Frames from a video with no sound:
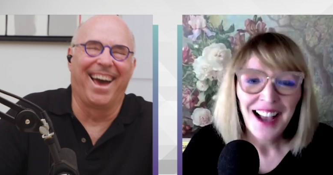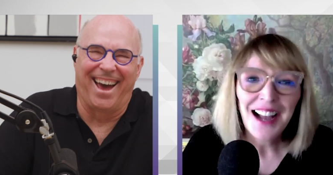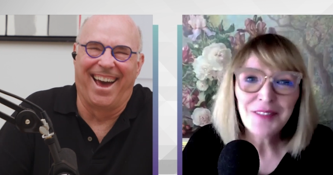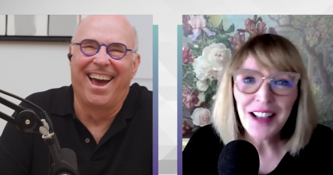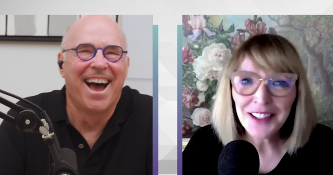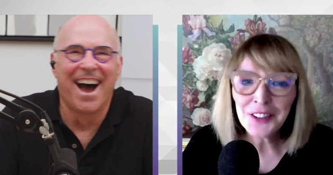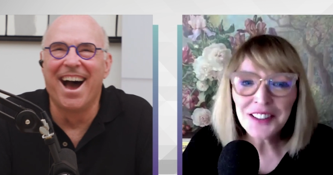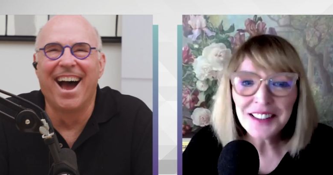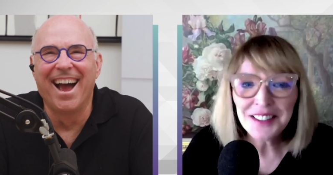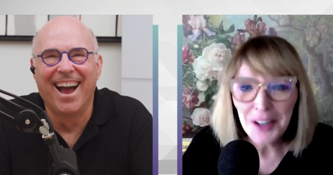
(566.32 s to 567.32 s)
Speaker 1: I'm
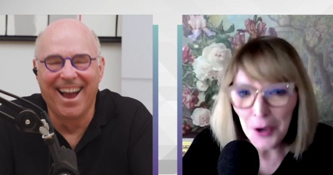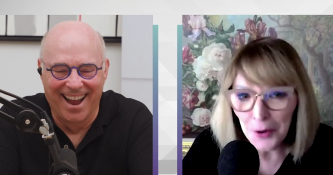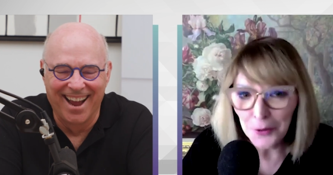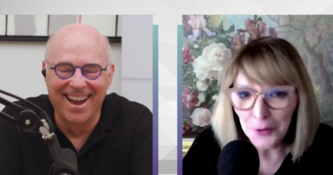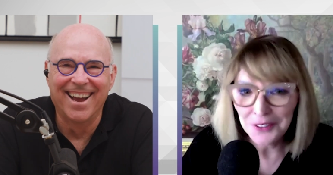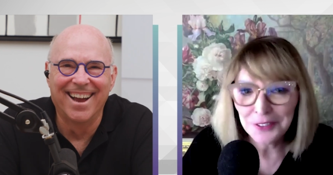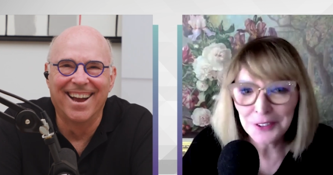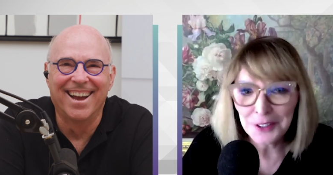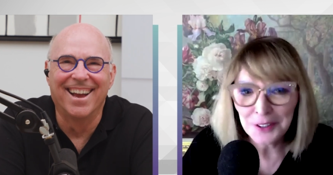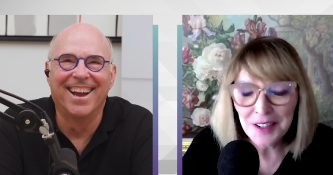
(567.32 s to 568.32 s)
actually known
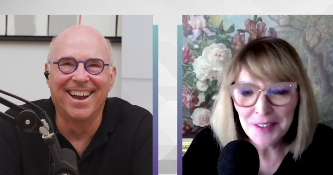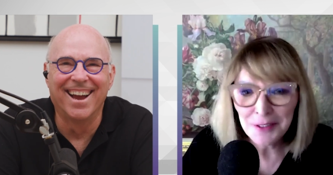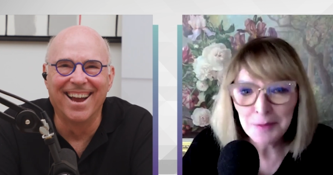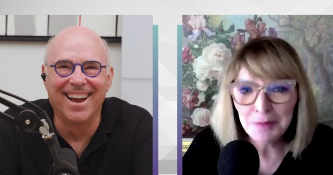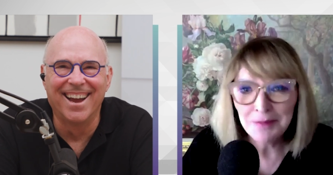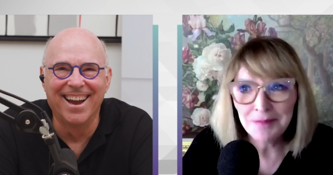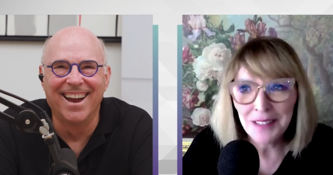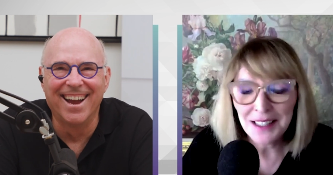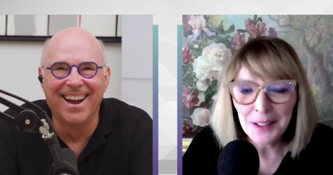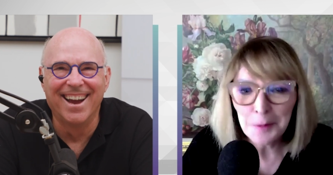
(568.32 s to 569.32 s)
for, for
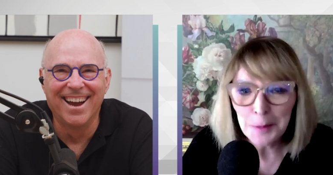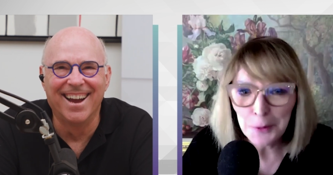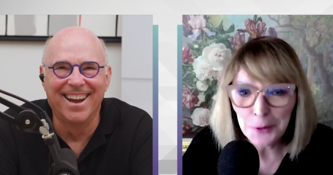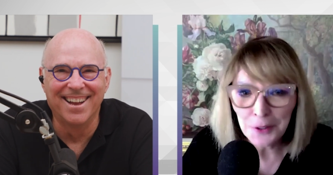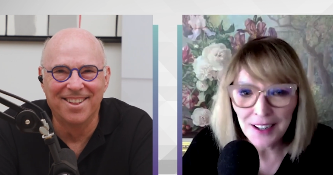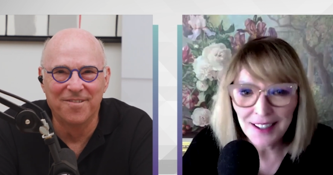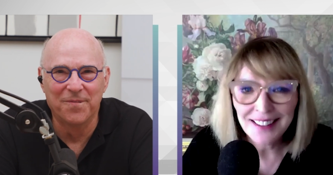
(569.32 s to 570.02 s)
making people cry.